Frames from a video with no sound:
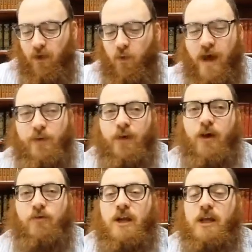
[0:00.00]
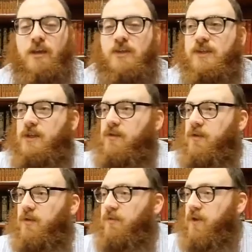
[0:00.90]
when we are reading in the
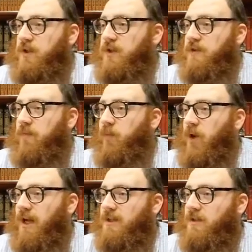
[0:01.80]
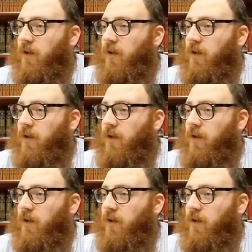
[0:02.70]
Siddur the verses of praise,